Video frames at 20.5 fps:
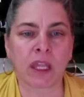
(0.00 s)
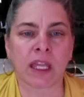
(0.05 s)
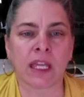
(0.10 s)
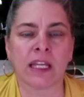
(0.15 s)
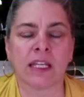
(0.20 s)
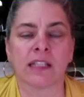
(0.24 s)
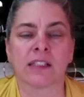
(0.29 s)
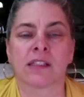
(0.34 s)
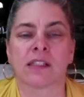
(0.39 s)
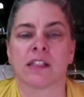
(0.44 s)

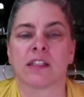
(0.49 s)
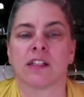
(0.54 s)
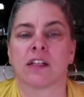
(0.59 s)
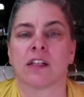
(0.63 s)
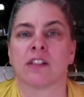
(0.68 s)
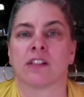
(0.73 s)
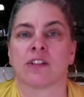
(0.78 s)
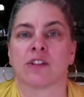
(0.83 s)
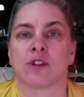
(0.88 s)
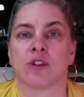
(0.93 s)
is
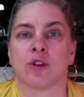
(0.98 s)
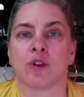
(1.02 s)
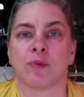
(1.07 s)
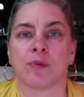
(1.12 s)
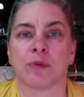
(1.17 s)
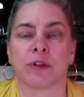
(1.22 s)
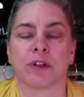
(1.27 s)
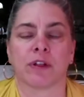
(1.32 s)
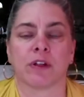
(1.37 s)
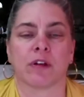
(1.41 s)
a
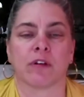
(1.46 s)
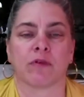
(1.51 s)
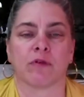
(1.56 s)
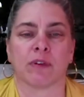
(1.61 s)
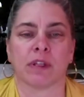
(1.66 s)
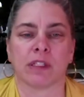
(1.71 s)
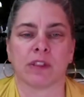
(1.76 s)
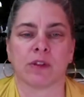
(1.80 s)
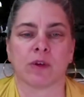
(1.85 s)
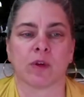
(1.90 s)
super
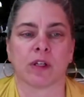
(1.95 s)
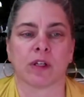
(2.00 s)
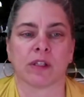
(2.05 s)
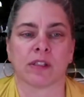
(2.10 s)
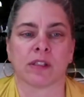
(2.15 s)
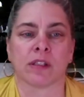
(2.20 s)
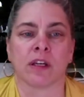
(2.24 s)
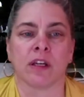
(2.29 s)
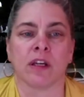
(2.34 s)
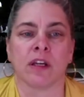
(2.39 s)

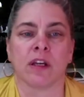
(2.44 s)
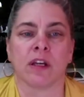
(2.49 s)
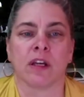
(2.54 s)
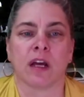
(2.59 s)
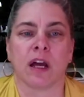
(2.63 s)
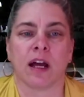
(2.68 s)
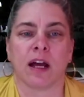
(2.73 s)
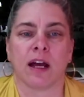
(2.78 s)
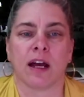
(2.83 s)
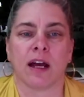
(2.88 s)
resource
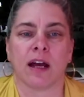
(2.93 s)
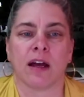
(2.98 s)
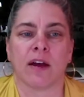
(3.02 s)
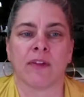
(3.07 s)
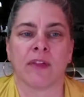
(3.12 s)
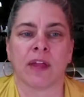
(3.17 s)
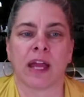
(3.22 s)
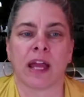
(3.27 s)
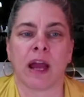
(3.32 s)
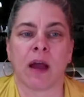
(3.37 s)

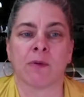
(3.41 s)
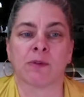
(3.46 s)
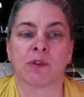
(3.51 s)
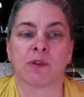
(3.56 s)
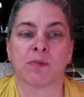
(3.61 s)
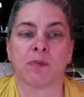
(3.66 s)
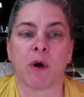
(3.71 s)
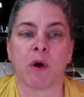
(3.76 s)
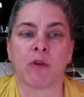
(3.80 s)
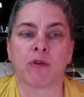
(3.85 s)
that helps
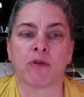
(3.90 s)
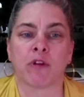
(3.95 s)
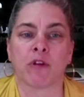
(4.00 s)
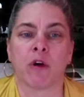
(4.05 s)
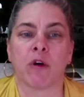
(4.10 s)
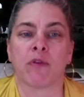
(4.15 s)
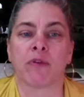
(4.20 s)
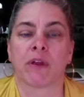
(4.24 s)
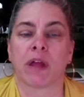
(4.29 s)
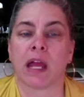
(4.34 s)
with bone
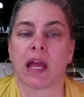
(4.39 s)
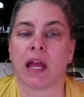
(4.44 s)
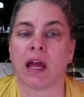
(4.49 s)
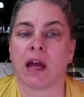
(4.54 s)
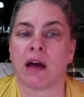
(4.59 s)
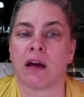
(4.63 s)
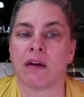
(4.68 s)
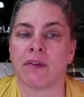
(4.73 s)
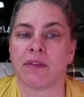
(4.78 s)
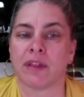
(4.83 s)
growth,
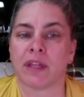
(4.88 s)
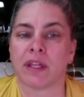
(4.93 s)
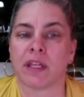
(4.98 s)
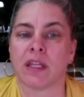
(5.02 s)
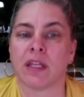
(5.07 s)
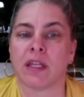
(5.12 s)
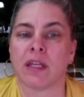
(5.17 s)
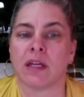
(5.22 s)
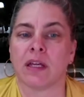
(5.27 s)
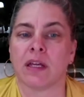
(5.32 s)

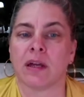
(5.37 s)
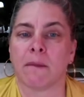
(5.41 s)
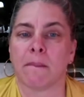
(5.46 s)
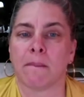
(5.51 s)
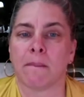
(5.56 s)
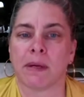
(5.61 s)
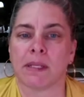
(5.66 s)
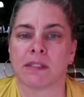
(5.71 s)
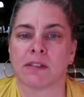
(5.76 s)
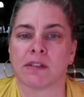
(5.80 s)
healthy
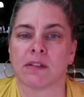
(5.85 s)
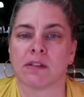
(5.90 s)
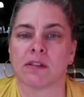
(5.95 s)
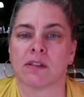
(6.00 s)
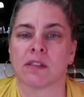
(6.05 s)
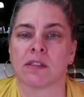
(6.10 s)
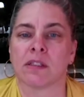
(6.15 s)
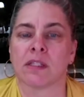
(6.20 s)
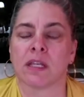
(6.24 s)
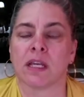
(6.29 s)

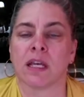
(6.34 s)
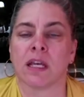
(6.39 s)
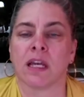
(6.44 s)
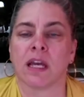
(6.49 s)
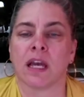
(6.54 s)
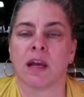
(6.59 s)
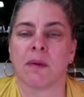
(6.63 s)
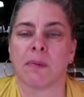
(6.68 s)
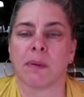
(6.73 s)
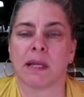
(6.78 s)
muscles.
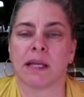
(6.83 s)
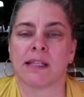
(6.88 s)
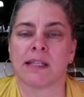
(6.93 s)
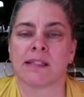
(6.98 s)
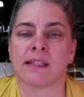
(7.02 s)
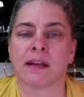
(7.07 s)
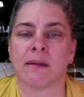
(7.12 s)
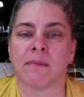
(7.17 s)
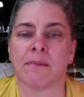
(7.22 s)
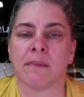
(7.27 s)
It
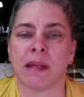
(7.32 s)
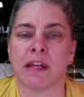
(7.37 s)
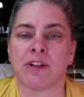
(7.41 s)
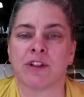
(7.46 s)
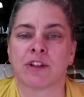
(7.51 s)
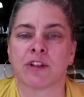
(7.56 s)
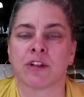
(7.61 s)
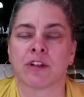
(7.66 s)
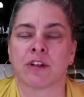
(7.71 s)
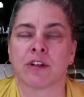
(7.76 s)
plays a
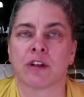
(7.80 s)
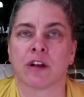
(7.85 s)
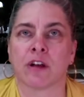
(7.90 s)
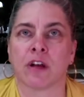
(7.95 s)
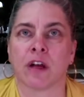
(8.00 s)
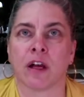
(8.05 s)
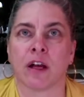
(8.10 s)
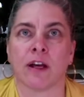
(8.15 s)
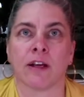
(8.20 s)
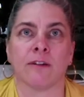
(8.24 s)
major
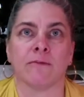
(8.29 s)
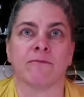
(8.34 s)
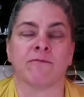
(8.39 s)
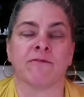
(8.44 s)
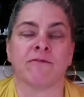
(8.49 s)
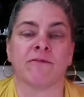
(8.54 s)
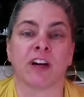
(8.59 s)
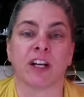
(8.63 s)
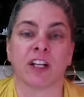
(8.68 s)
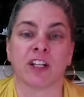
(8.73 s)

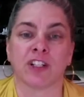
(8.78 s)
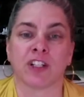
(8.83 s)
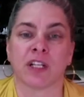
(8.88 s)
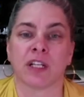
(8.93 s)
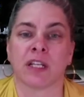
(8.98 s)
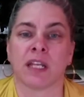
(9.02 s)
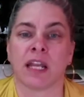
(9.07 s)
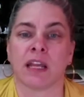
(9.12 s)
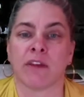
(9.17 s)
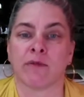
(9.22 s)

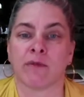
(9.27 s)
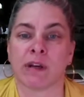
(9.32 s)
function in